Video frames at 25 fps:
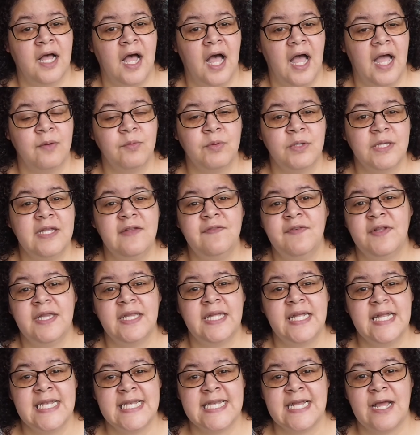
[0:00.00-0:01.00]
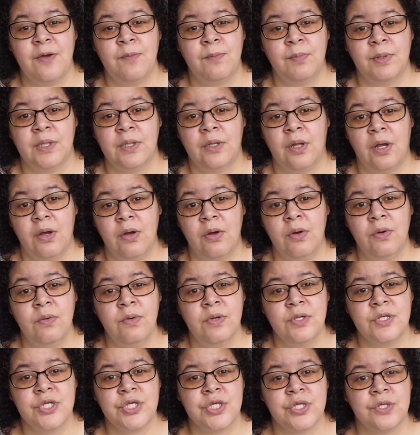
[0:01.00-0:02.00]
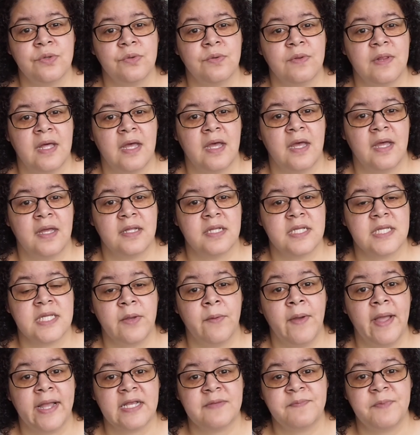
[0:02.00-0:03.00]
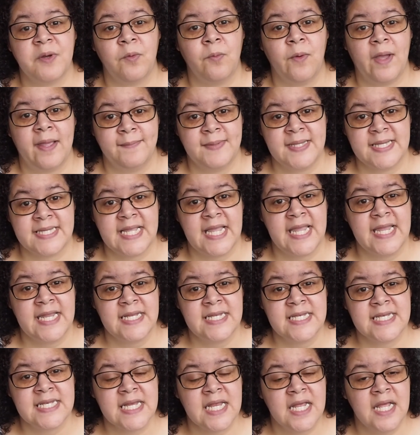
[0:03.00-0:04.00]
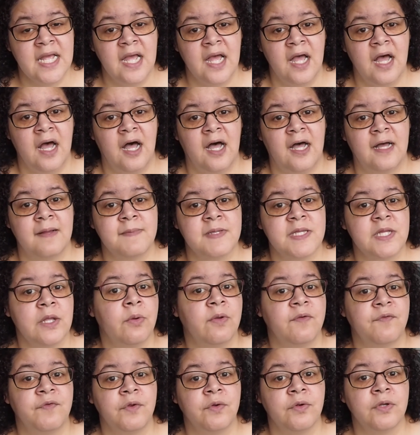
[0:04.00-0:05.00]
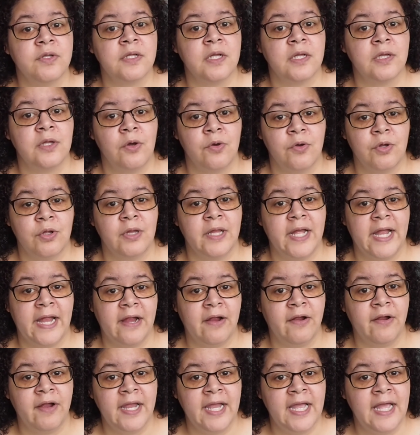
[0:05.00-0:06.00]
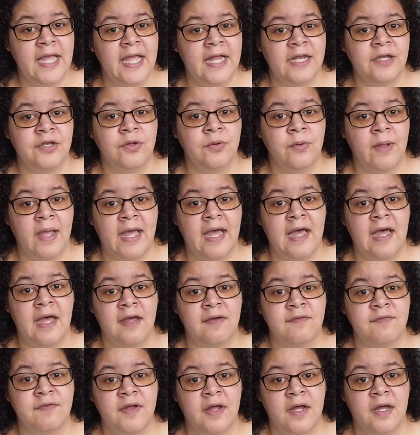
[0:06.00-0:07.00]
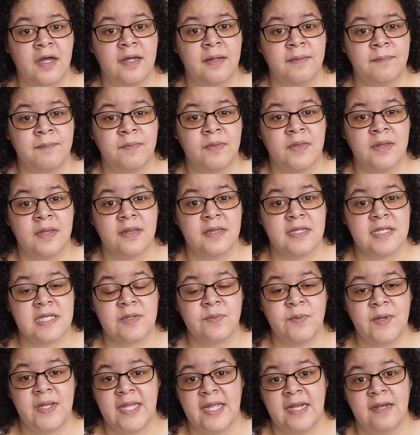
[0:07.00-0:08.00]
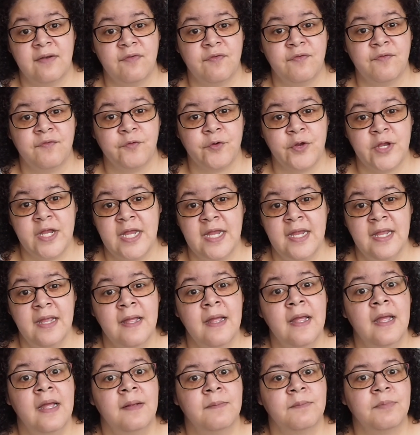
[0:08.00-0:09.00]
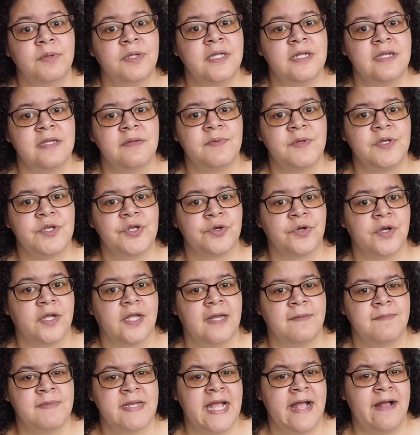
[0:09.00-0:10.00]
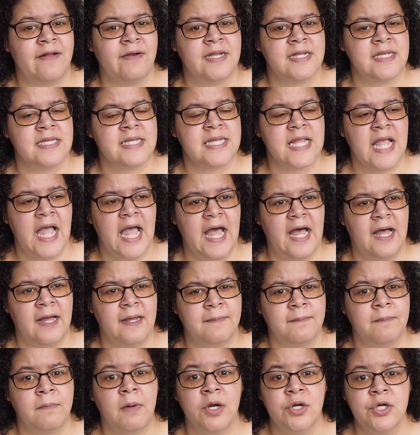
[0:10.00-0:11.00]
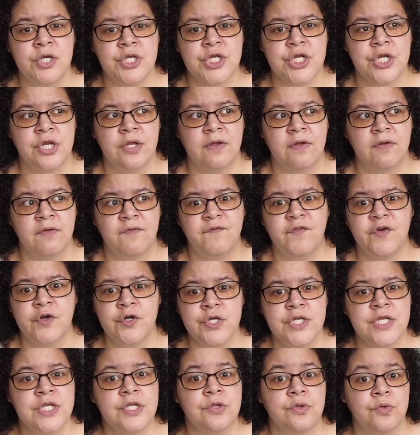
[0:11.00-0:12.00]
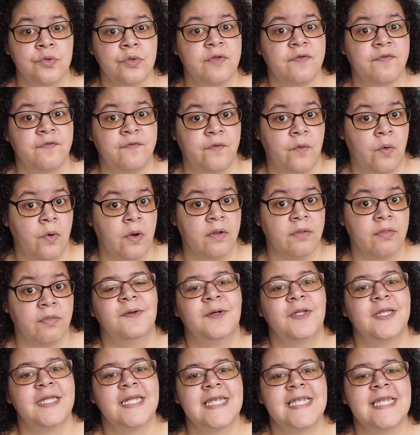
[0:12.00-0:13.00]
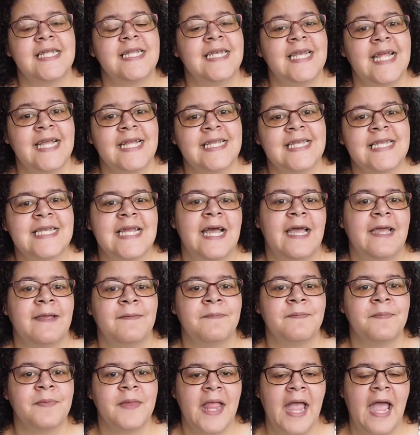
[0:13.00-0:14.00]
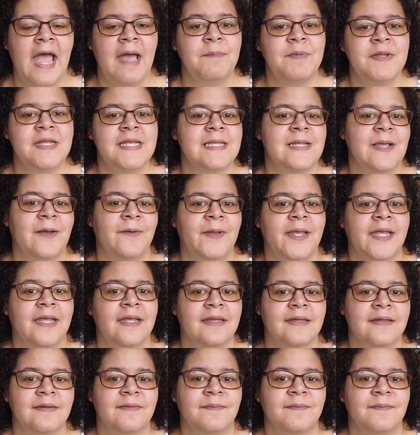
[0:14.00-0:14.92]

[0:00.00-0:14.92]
I will leave a link down below to the Sew Expo website. So if you're in the local area and you have this weekend free, please be sure to come down. It's March 1st through the 4th. Well, until next time, happy sewing.